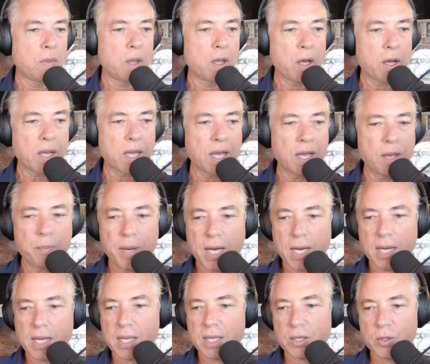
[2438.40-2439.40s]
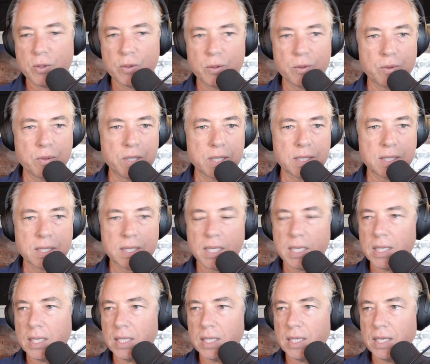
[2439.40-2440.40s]
Okay. Back to this
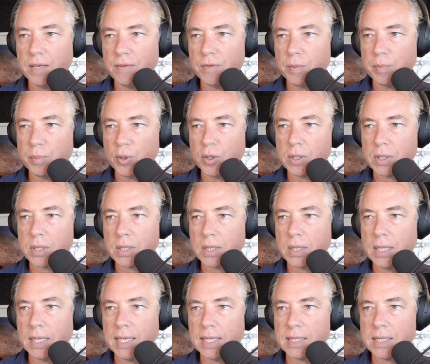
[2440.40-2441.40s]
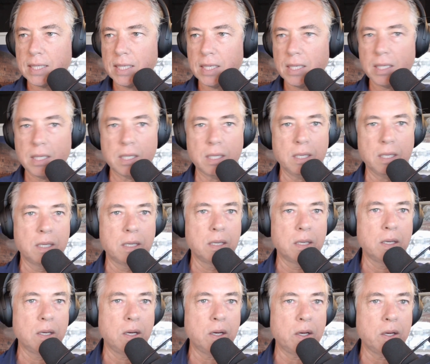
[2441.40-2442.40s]
David Brooks essay
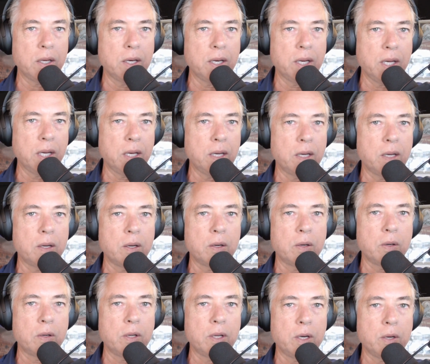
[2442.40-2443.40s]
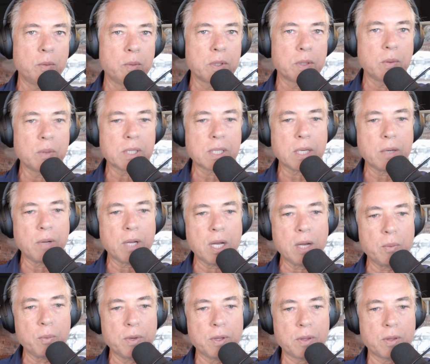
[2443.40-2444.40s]
on... You know, what's going
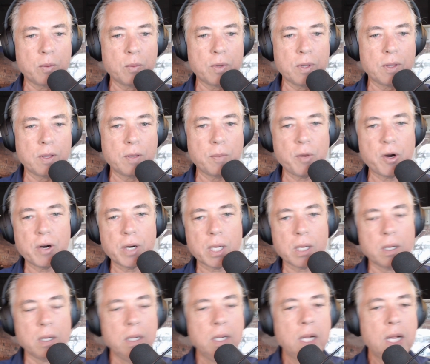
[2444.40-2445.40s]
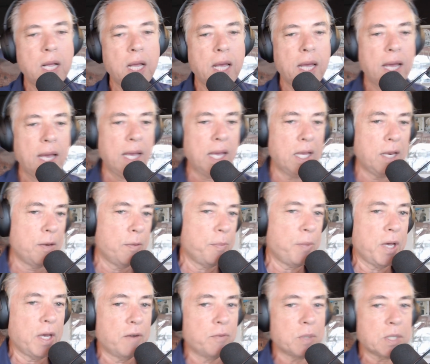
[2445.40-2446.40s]
on with America? And
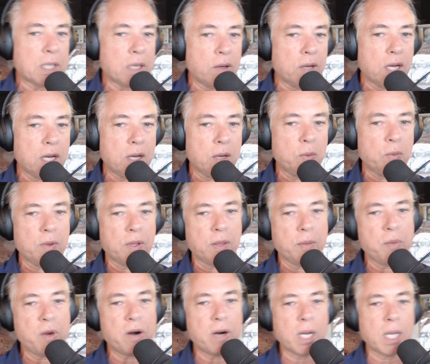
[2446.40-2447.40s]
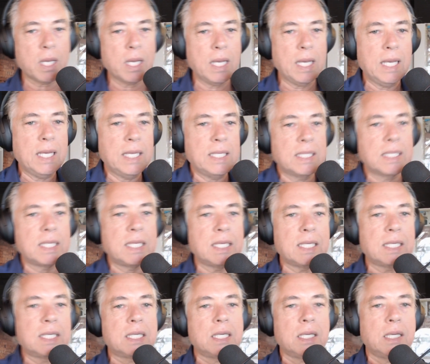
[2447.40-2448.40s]
part of what's going on with America is
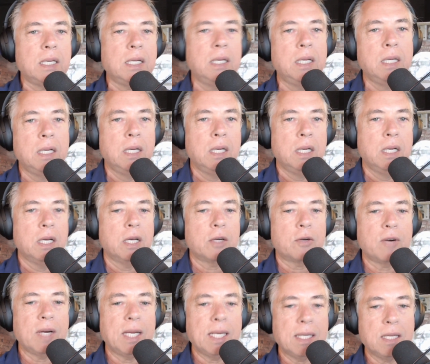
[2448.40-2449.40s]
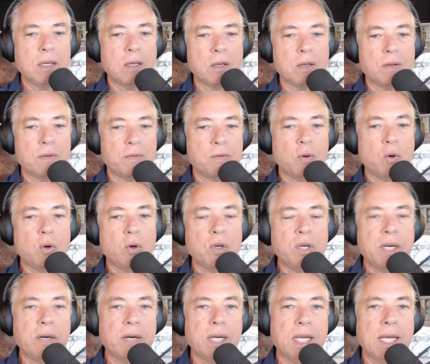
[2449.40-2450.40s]
that a great deal of
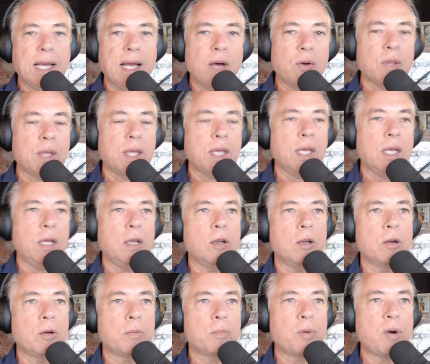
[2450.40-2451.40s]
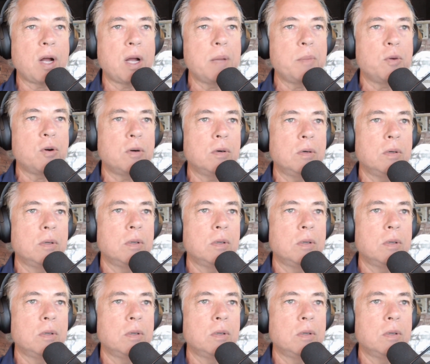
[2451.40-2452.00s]
ordinary, healthy, primal,